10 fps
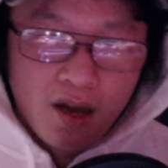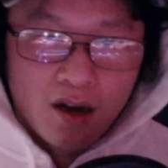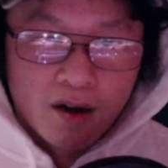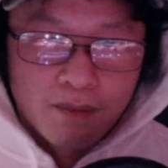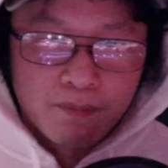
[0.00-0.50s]

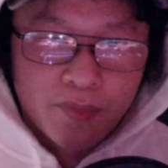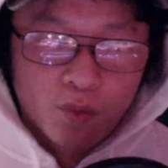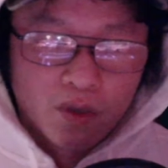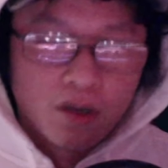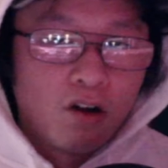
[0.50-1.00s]

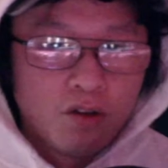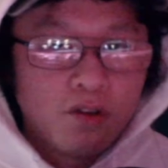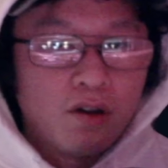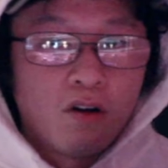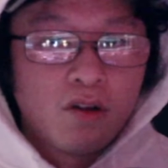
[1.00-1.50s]

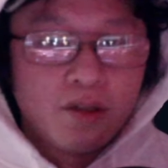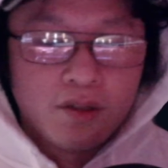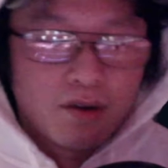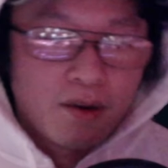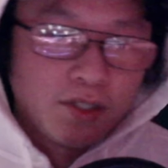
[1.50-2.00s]
Well,
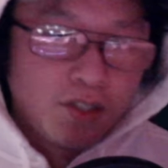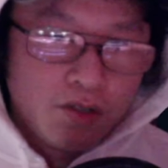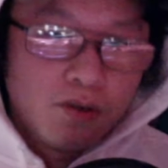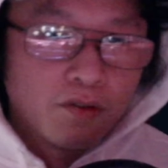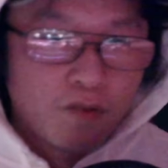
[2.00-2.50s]
they're able to
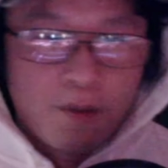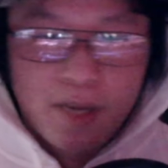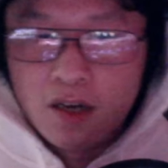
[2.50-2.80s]
do farming,